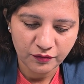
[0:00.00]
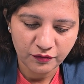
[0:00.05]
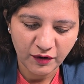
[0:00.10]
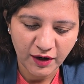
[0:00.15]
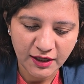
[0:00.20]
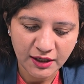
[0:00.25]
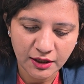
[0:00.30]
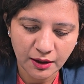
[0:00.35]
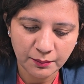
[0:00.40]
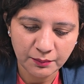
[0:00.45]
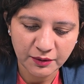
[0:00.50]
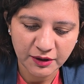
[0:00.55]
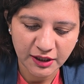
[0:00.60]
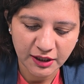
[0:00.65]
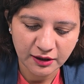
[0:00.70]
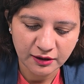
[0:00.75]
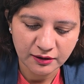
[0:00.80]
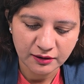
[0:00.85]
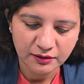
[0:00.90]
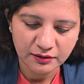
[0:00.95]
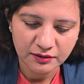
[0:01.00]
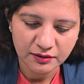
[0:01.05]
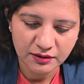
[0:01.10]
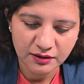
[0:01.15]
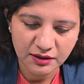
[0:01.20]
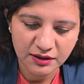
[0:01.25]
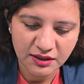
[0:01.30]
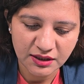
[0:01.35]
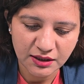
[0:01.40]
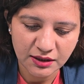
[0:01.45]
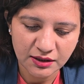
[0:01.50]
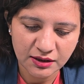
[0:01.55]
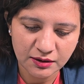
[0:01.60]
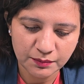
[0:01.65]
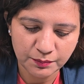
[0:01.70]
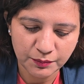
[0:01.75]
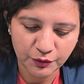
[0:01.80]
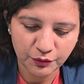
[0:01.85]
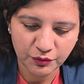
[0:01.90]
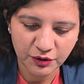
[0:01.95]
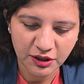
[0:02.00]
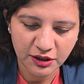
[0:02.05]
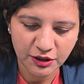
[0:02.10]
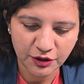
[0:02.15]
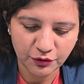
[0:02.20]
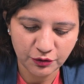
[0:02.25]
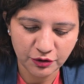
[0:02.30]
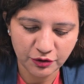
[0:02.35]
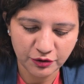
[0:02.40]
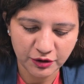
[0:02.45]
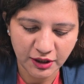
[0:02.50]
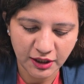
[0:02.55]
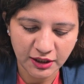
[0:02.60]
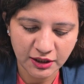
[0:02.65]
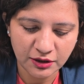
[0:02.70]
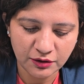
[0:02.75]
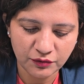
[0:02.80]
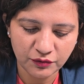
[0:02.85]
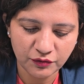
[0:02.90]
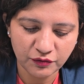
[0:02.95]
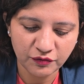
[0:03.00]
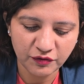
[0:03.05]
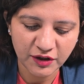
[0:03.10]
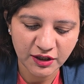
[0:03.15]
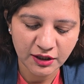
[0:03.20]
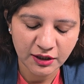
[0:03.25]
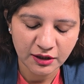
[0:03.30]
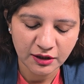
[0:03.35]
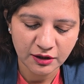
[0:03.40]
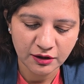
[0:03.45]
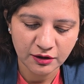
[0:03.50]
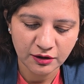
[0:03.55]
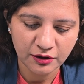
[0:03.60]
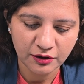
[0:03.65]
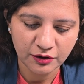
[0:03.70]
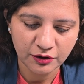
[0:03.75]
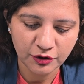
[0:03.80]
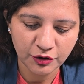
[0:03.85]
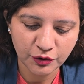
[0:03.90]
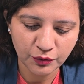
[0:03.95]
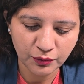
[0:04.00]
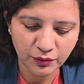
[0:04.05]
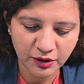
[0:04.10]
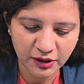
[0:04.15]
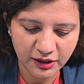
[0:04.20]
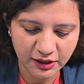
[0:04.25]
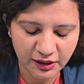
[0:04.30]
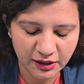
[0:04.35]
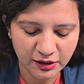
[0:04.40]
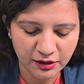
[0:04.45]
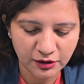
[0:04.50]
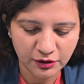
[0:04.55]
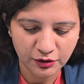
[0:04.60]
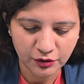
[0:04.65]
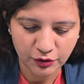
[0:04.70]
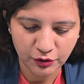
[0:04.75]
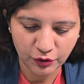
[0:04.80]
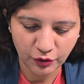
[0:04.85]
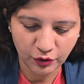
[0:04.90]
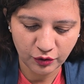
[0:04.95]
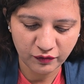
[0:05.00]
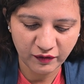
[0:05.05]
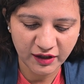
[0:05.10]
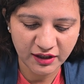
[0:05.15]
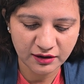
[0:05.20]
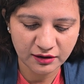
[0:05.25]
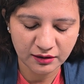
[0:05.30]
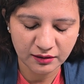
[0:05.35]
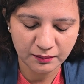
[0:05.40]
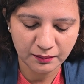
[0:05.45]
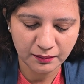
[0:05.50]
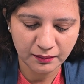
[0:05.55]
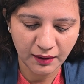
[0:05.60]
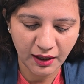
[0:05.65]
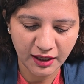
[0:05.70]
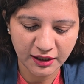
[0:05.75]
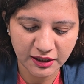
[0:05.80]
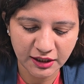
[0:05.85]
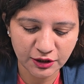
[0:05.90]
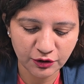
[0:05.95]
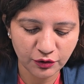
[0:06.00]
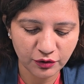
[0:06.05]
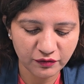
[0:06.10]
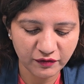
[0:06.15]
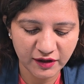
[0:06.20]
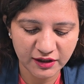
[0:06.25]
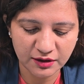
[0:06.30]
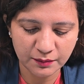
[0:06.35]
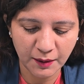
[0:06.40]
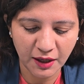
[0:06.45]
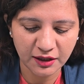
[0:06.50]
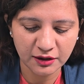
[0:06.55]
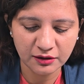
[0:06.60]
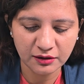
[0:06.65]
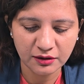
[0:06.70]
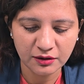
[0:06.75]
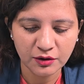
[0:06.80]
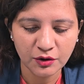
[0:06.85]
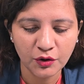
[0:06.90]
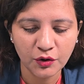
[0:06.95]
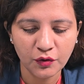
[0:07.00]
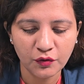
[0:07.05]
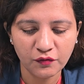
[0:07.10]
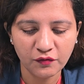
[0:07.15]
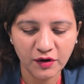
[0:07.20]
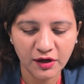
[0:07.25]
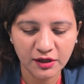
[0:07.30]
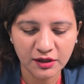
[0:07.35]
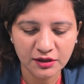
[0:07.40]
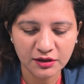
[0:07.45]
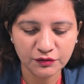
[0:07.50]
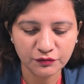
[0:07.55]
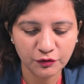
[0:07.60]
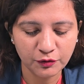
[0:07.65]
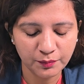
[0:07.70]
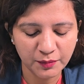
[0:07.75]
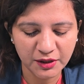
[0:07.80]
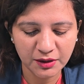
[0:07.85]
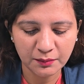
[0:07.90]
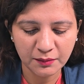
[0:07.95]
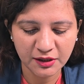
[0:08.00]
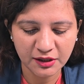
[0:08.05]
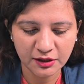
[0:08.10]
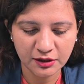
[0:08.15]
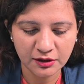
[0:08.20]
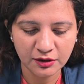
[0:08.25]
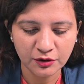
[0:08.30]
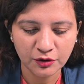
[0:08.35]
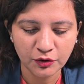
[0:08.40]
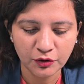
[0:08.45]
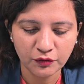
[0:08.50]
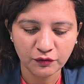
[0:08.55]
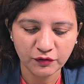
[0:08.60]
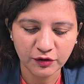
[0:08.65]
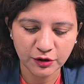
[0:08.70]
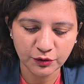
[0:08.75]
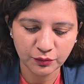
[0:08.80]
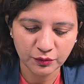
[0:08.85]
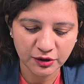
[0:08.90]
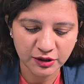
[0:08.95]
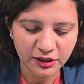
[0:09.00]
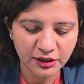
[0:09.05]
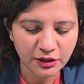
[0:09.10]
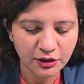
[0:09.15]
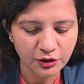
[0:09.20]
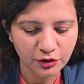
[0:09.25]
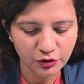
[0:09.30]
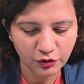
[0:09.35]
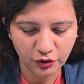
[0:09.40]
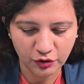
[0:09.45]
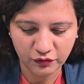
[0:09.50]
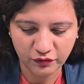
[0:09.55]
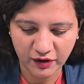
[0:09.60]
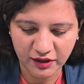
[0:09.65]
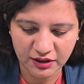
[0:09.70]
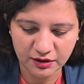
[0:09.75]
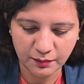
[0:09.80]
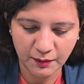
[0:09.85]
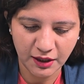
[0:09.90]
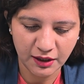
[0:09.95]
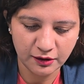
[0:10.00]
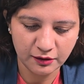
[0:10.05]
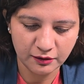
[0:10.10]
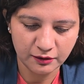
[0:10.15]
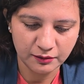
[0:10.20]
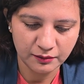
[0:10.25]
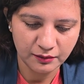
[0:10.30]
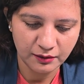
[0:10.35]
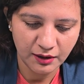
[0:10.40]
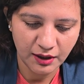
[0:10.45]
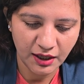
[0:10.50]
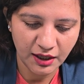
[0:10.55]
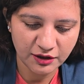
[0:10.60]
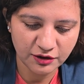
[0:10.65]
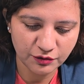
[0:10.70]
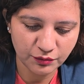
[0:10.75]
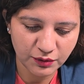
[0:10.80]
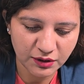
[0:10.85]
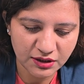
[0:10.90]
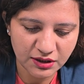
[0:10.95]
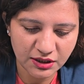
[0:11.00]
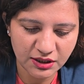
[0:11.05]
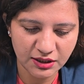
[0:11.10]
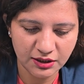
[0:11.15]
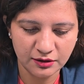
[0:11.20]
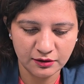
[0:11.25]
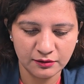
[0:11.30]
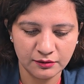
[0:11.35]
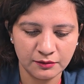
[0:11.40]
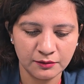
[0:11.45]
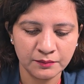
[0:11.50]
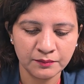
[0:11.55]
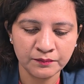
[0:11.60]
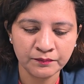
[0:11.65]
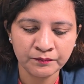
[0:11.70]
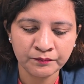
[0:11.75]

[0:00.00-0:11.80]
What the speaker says: While numbering these purine nucleotide, we do it in clockwise, anti-clockwise manner, whereas for pyrimidine, we do it in clockwise manner, as you can see here.